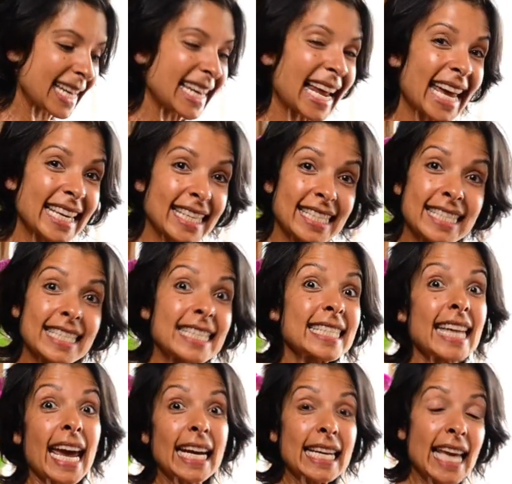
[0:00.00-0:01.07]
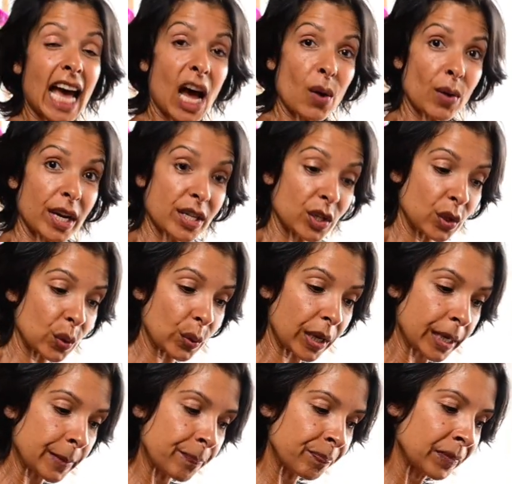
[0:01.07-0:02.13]
Like this is exactly how I do
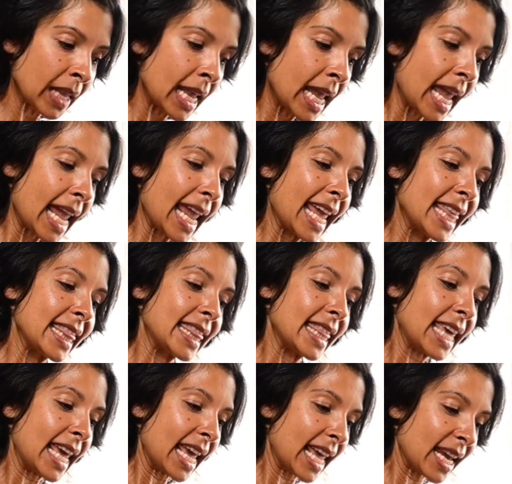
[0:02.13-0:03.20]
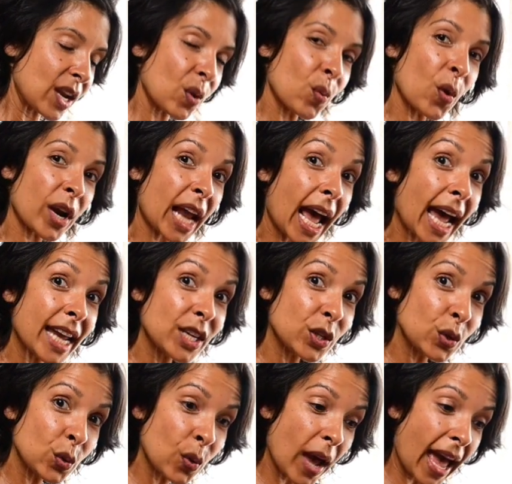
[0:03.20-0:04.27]
it. And then what I
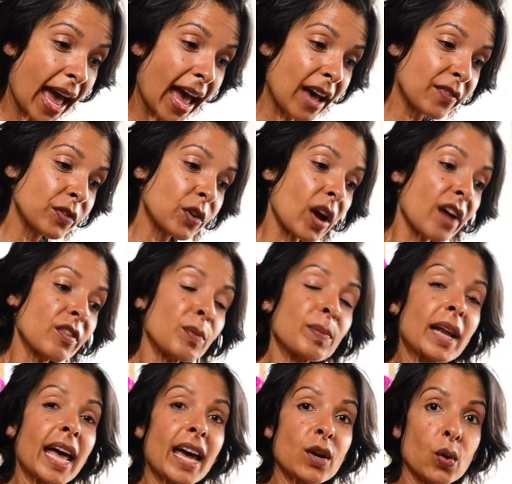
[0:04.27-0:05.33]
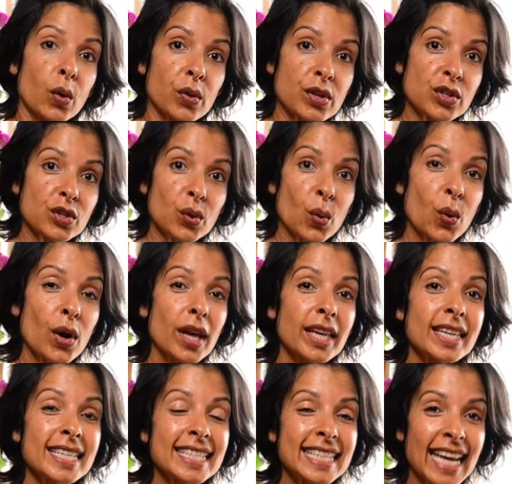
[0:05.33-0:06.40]
do after I've applied all this oil
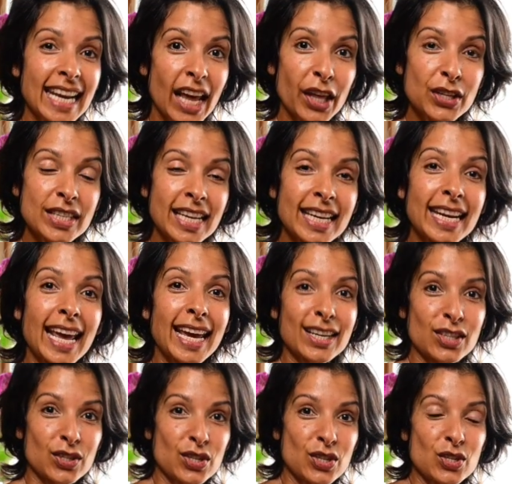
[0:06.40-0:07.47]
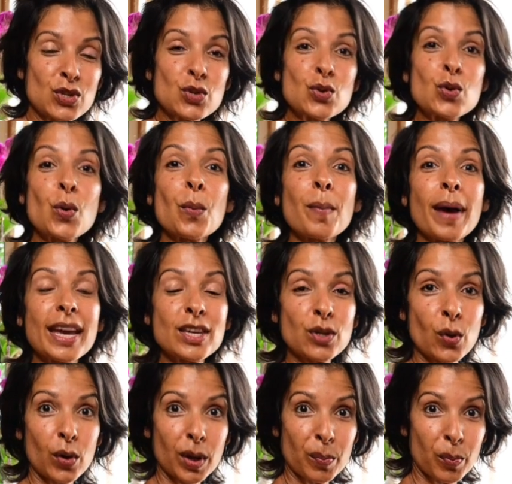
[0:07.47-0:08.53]
is that I'll then actually do my
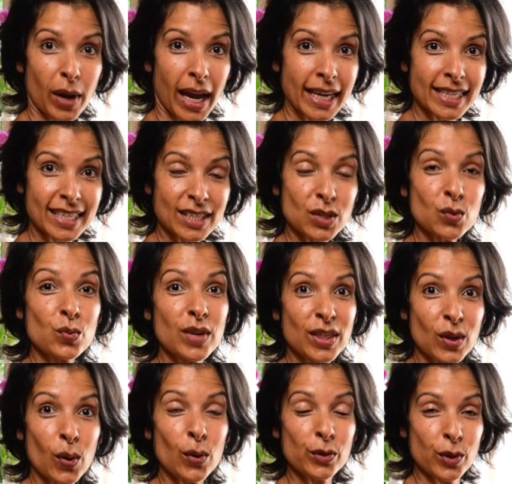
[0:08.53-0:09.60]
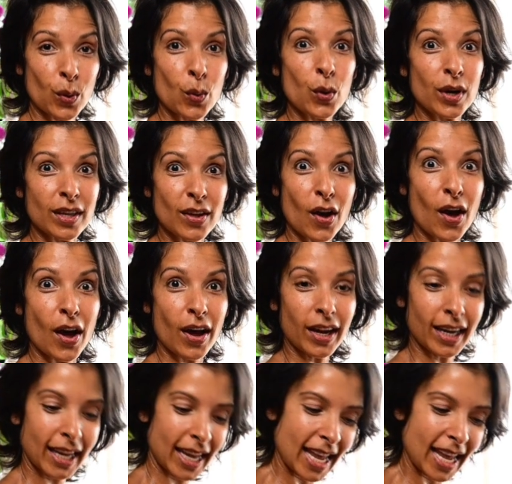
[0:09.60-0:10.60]
yoga practice with all the oil on.